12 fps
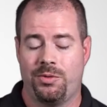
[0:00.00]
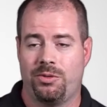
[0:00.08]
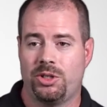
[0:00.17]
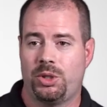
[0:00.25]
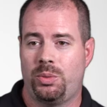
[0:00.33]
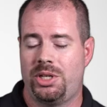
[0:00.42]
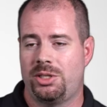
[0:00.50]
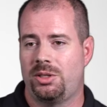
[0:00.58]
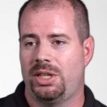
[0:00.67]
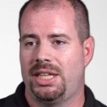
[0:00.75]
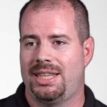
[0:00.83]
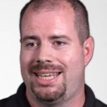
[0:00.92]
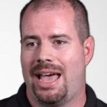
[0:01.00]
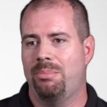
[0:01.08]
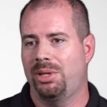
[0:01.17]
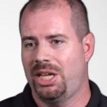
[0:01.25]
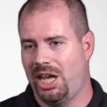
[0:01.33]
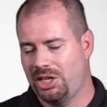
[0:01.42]
First one is look at the
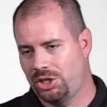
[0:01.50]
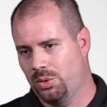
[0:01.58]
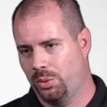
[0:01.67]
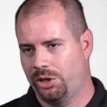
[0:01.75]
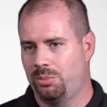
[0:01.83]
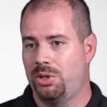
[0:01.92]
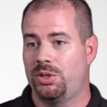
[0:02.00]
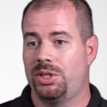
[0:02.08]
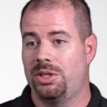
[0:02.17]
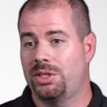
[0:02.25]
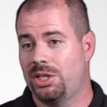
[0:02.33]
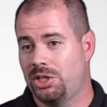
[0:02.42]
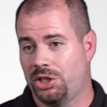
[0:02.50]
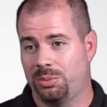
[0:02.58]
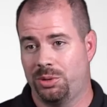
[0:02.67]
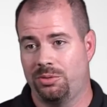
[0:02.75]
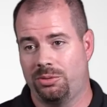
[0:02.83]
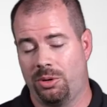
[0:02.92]
application that we're going to be using this
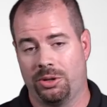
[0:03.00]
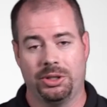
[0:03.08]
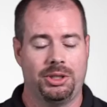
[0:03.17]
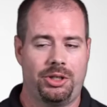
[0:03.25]
instrument for.